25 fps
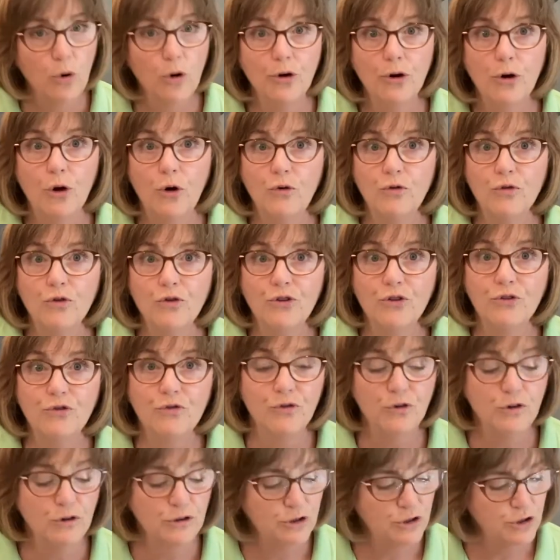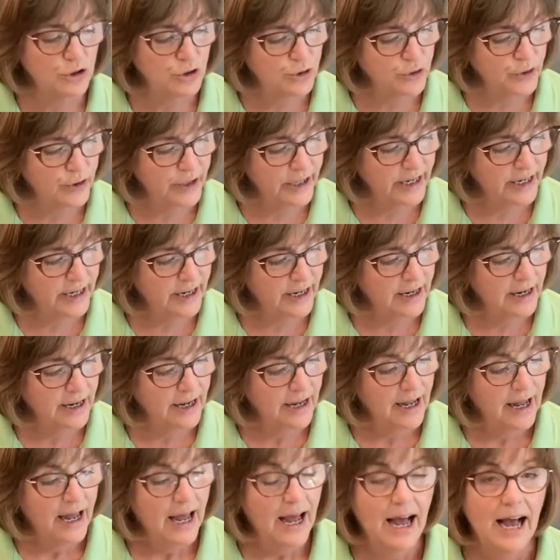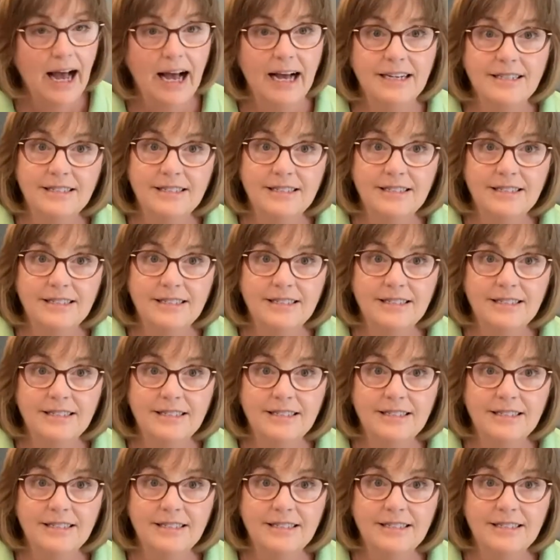over the first tree as